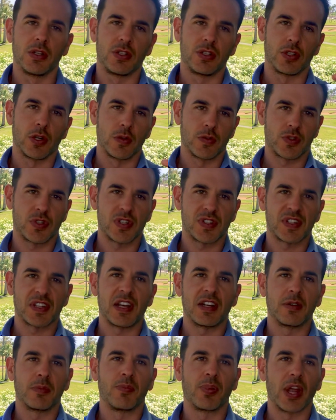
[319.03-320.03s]
don't just
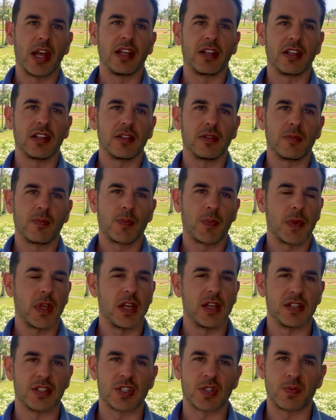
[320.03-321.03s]
get a blanket,
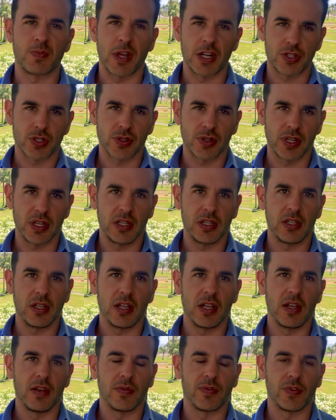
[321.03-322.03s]
especially
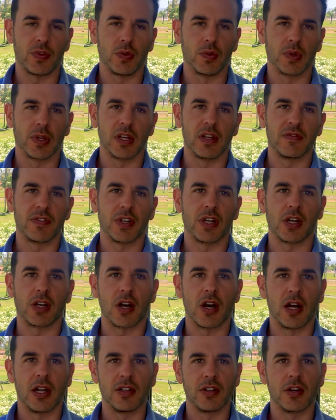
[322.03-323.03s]
if you live in a
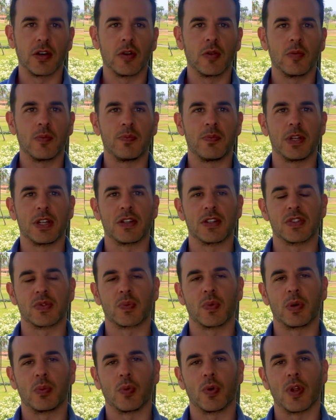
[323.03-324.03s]
condo, because
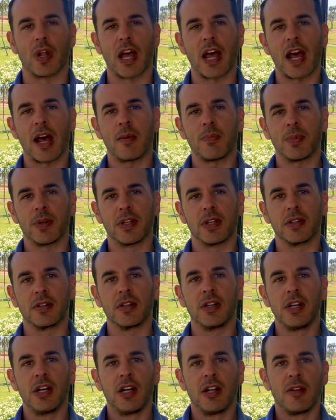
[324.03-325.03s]
what will happen
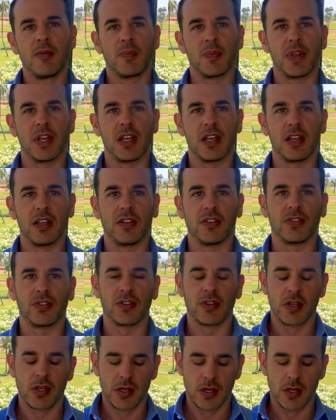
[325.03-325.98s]
is